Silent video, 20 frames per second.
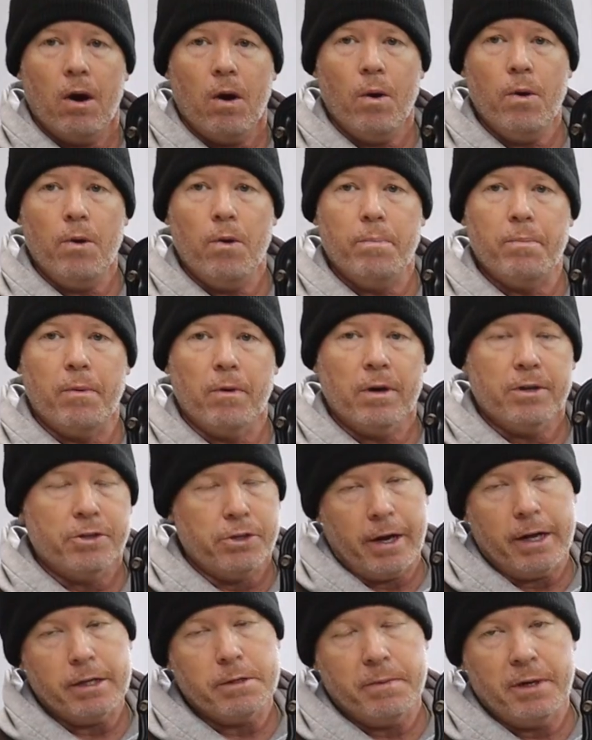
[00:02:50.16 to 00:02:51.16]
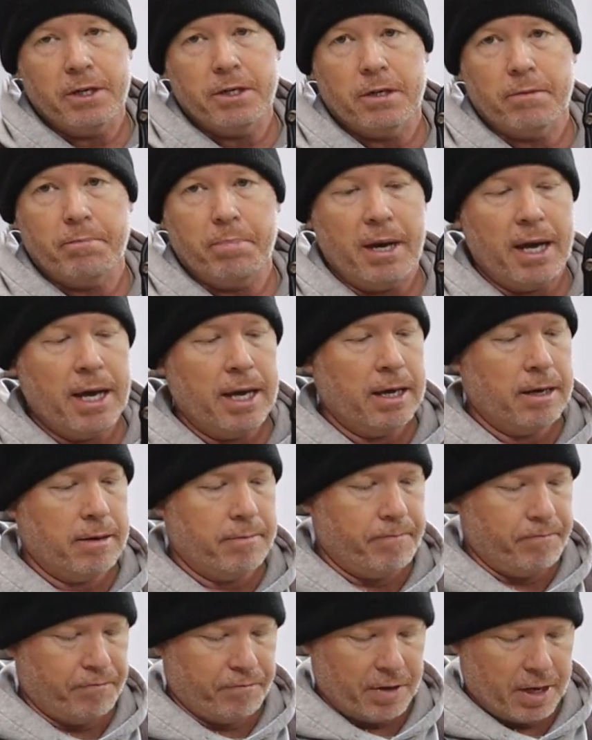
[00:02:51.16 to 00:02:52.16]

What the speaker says: oil or transmission pan